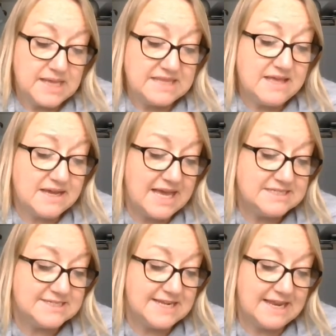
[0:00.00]
In that
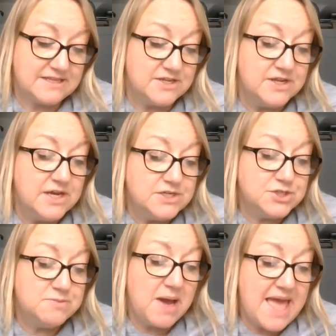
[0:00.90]
case, dear Lanyon,
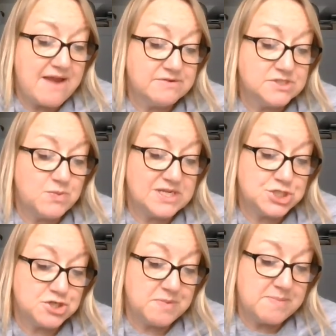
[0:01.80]
do my errand when it
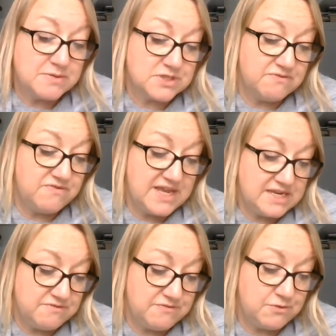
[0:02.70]
shall be most
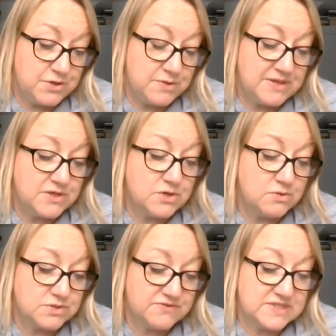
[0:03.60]
convenient for you in the
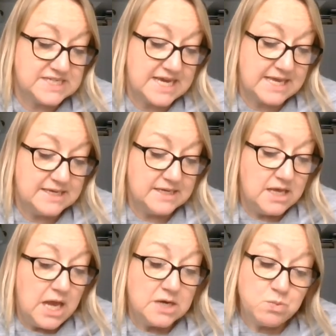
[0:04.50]
course of the day,
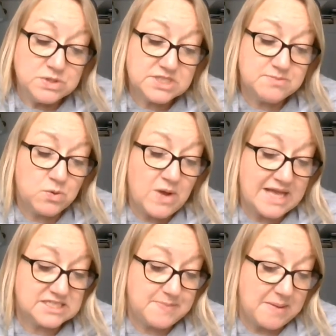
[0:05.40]
and once more
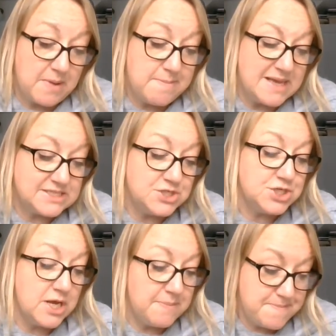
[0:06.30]
expect my
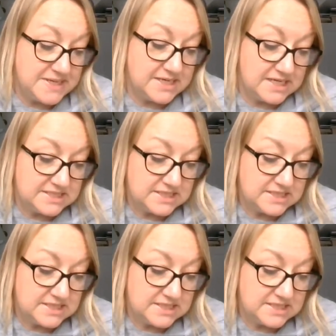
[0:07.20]
messenger at midnight.